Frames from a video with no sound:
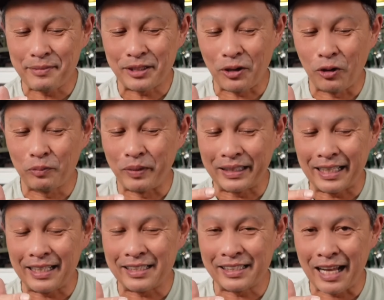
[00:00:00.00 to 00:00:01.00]
as the old, but
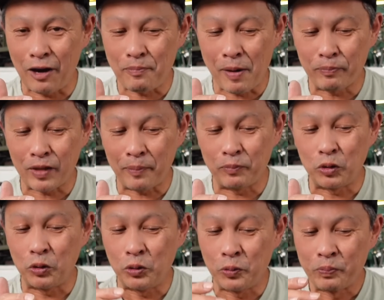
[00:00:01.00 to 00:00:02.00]
it is now pumped up
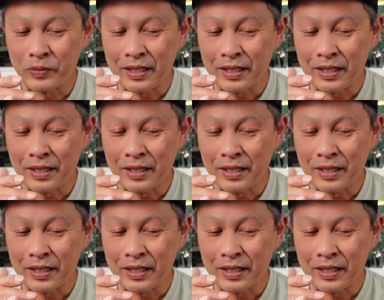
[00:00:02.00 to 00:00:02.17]
to